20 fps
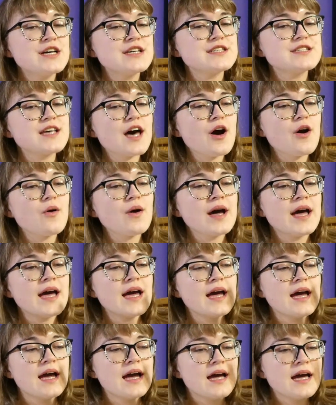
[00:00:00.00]
So,
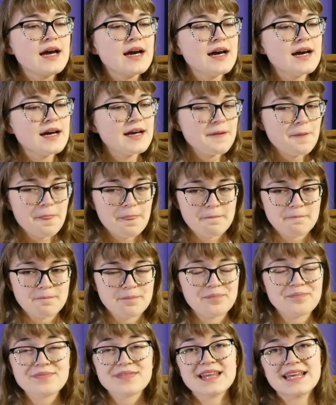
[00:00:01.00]

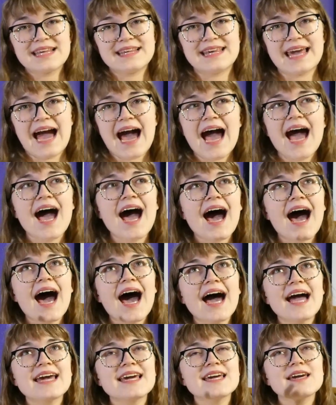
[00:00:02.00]
yeah,
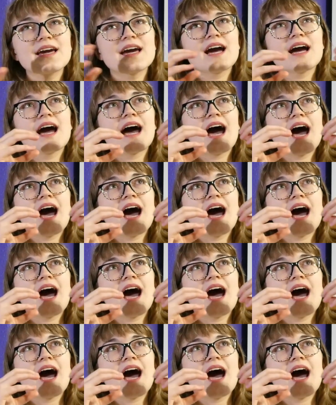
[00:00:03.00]
I